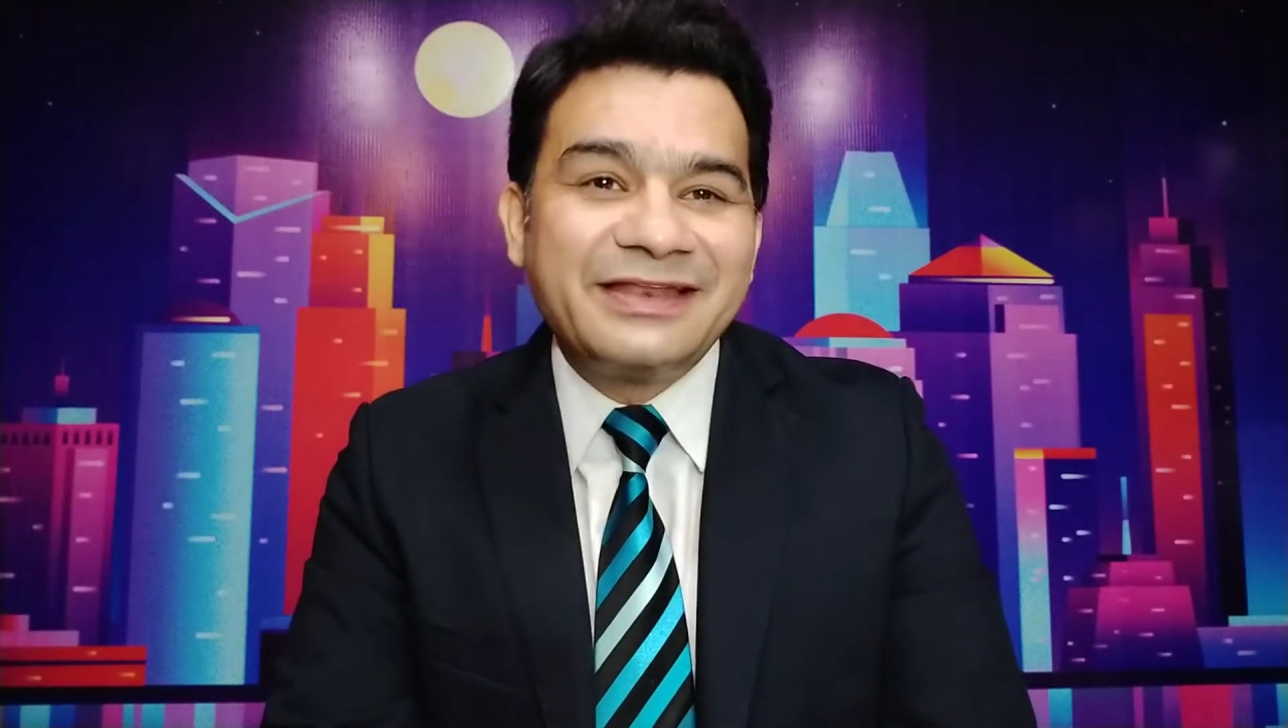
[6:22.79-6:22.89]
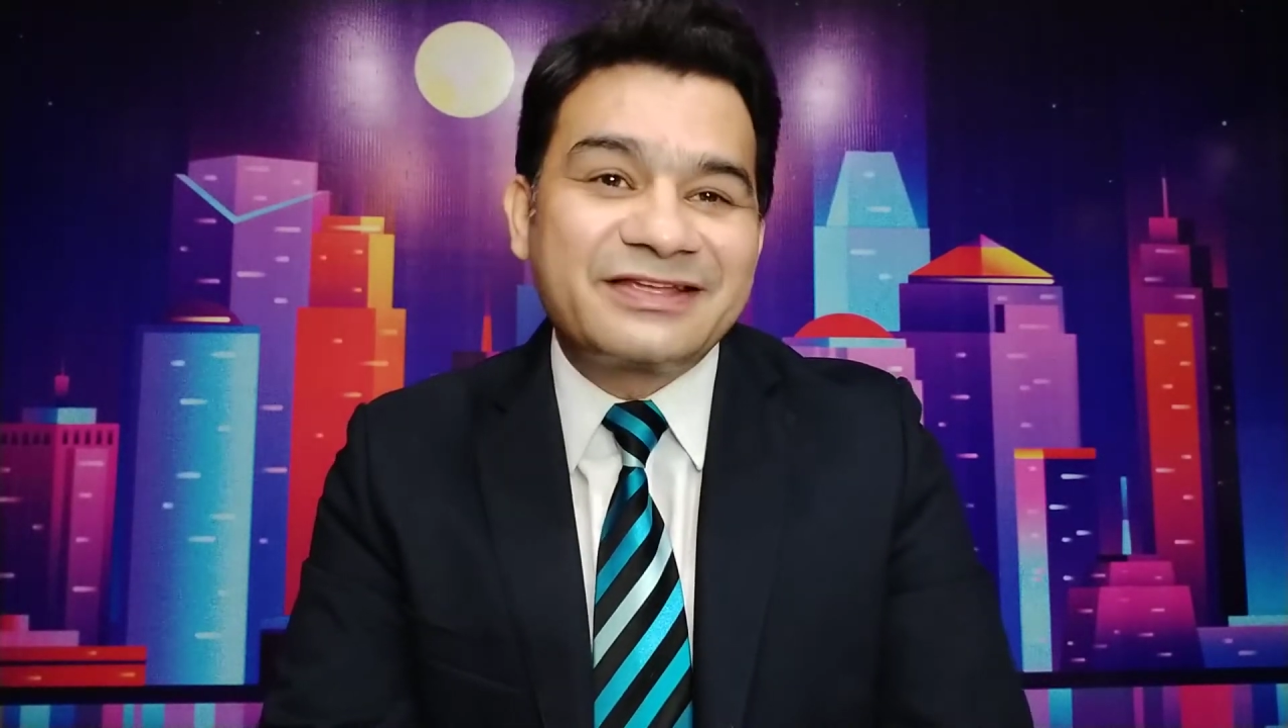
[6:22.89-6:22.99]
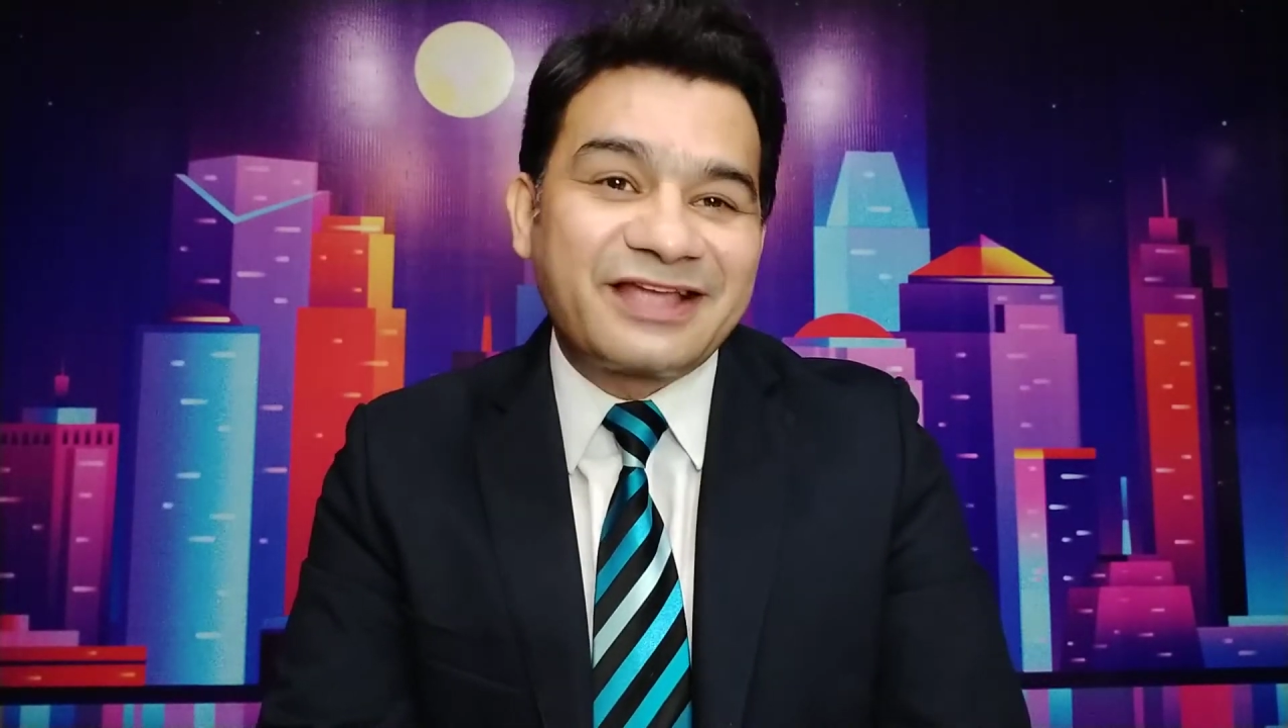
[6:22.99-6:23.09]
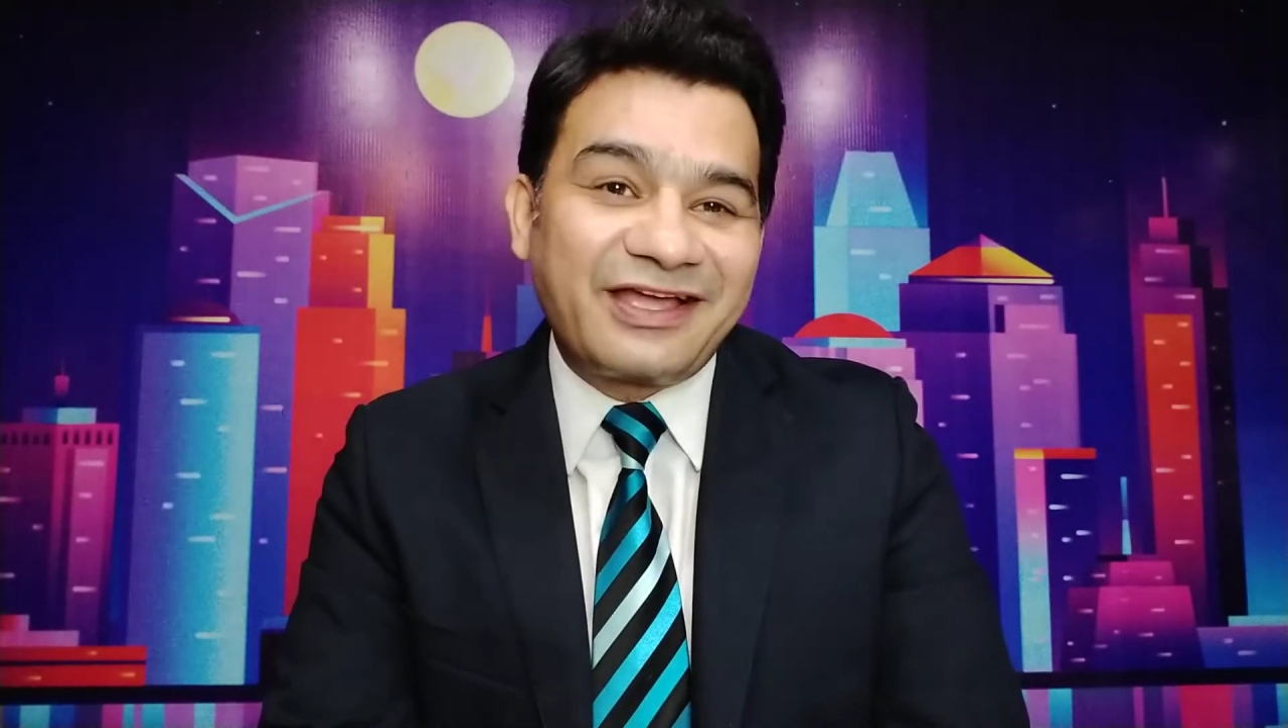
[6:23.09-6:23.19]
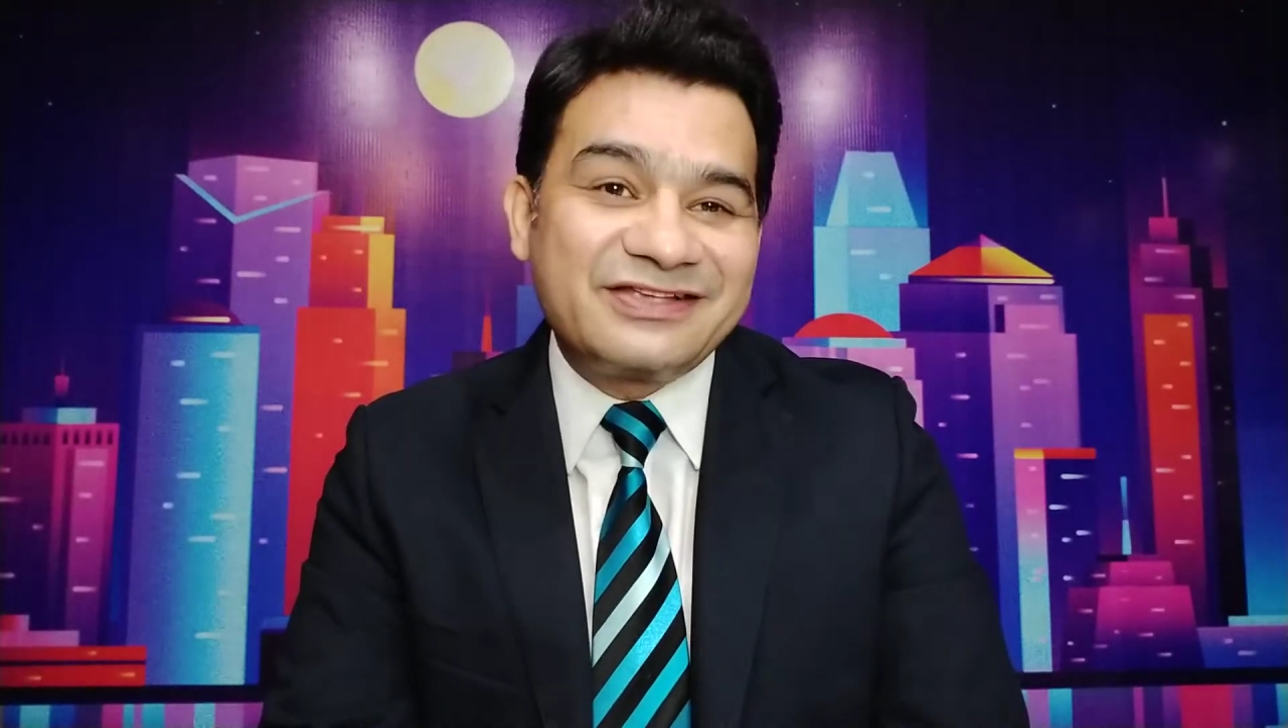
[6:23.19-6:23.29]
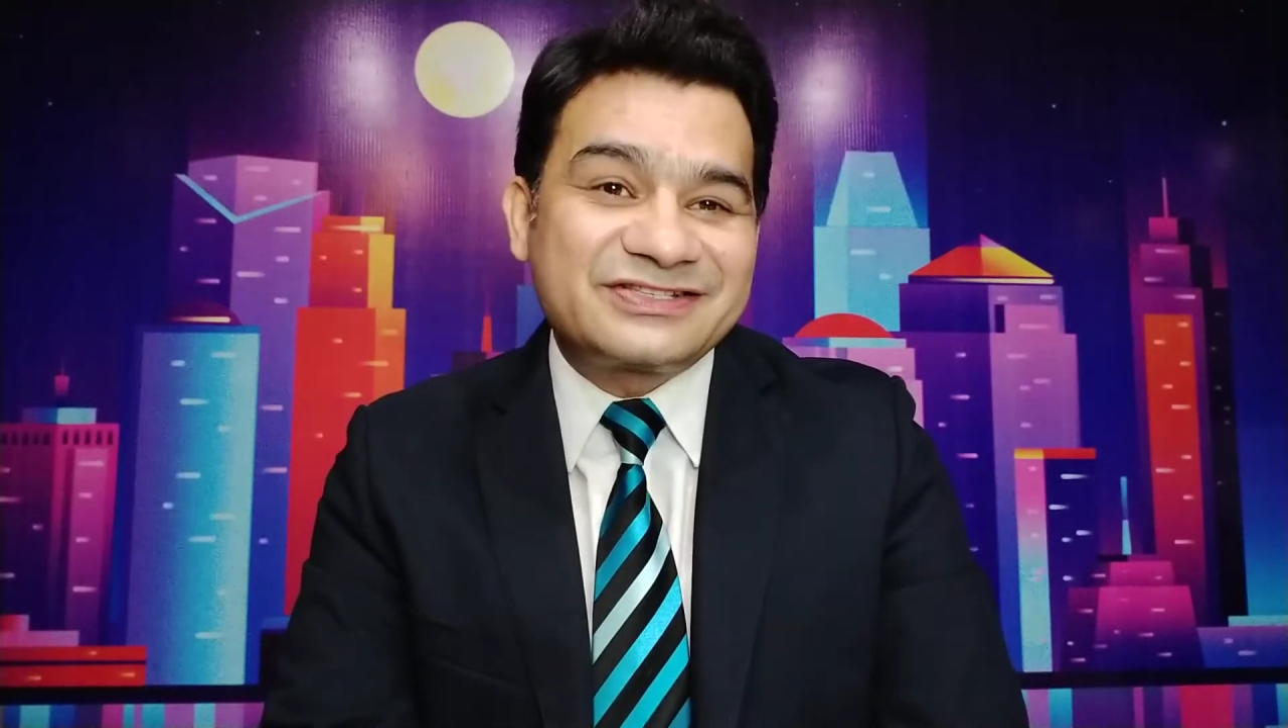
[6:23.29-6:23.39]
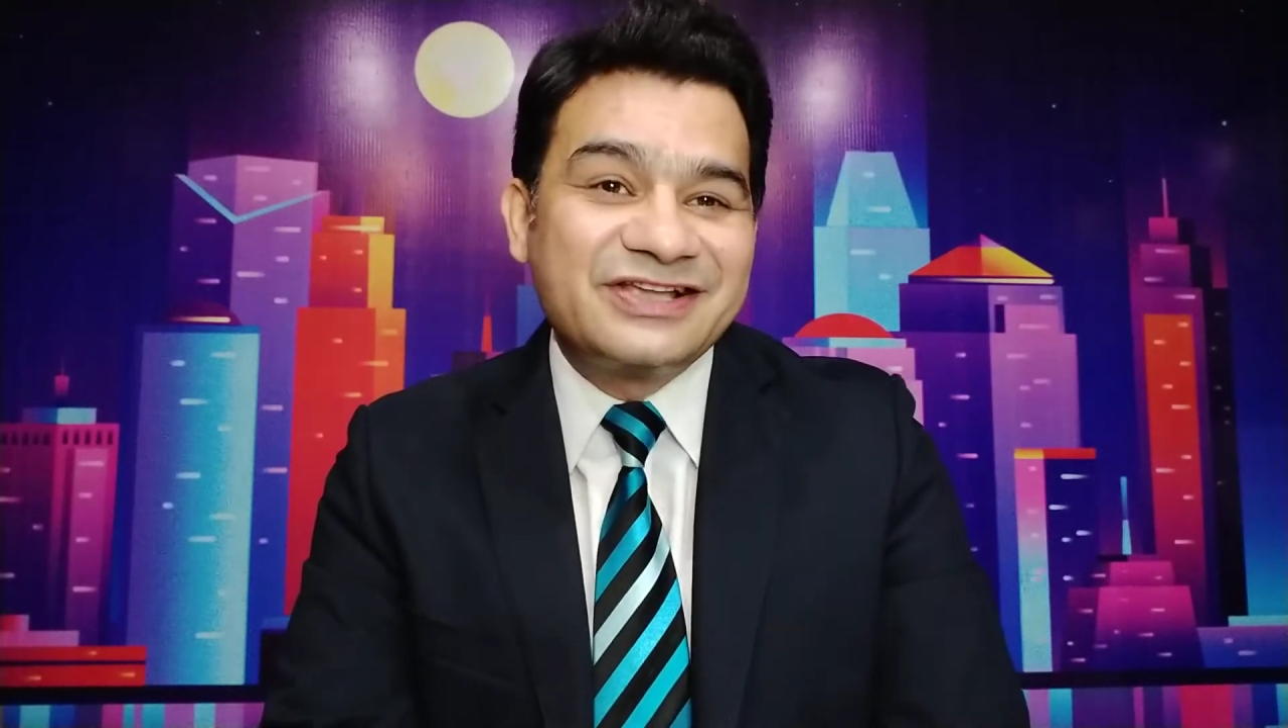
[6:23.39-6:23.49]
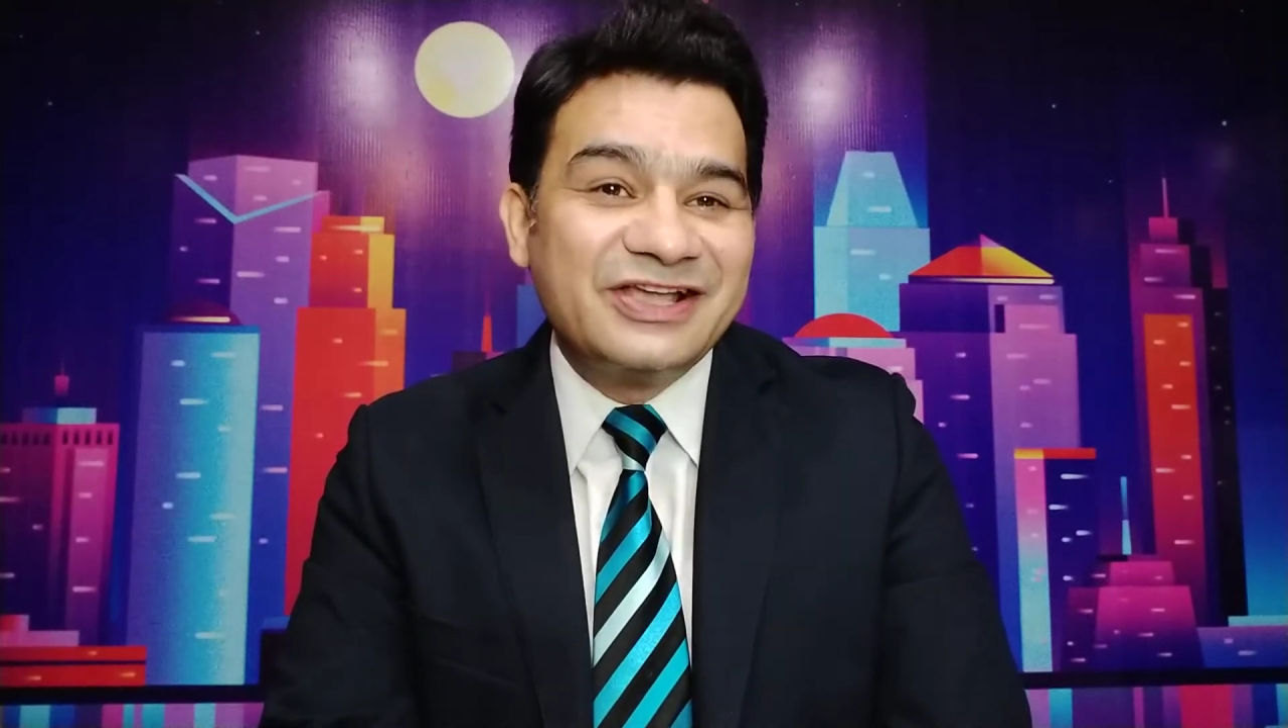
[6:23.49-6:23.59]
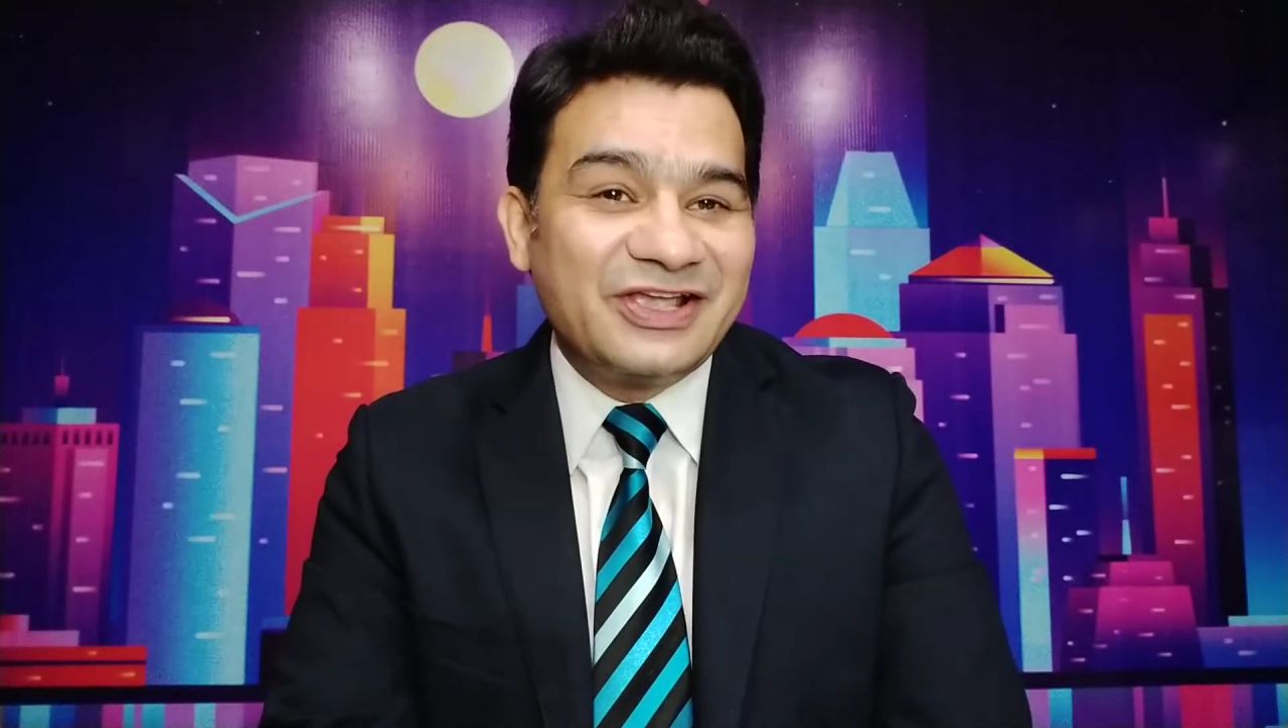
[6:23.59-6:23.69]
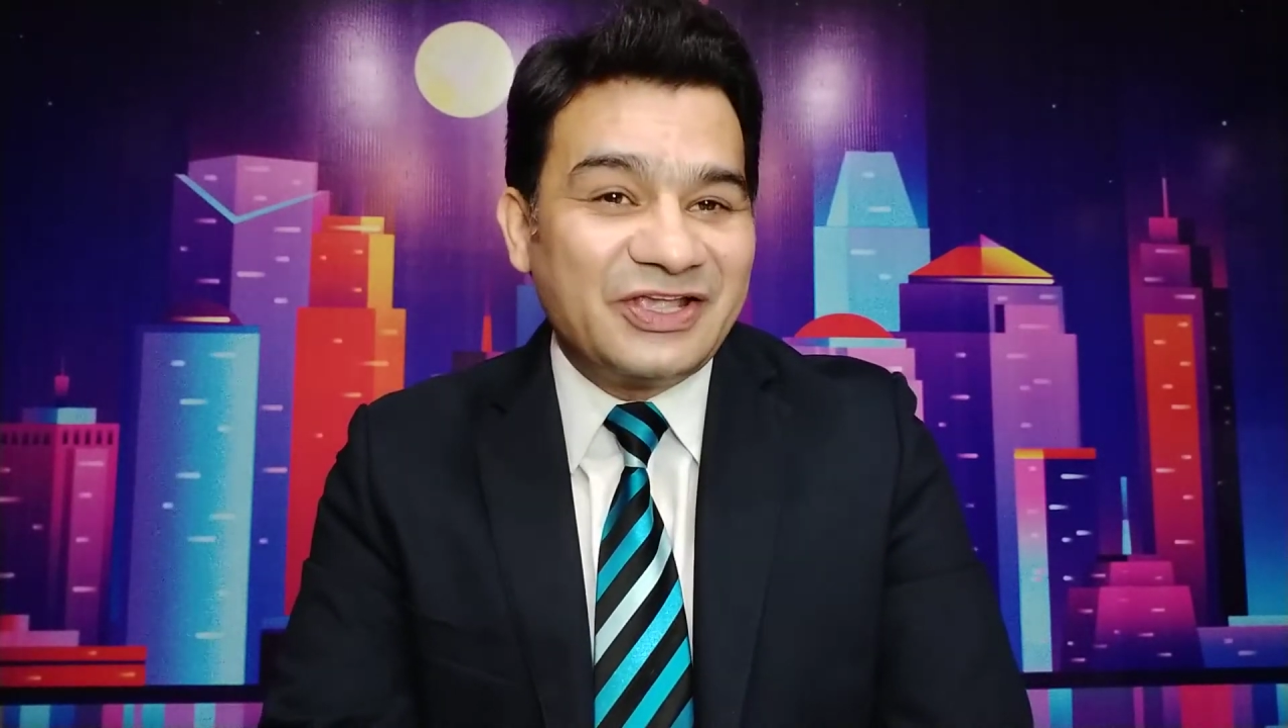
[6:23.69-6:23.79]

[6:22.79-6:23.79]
in case